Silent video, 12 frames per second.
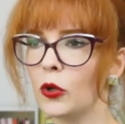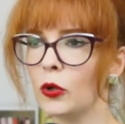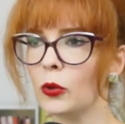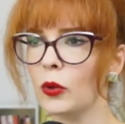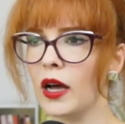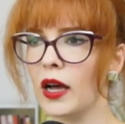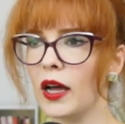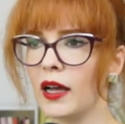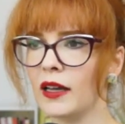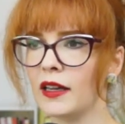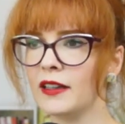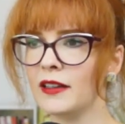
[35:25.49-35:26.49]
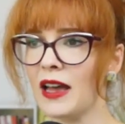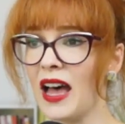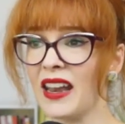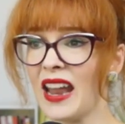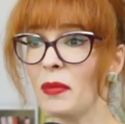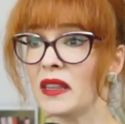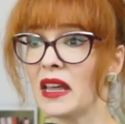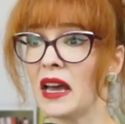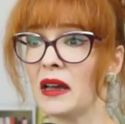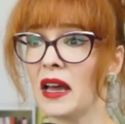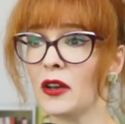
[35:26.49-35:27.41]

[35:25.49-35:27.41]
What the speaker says: who aren't happy there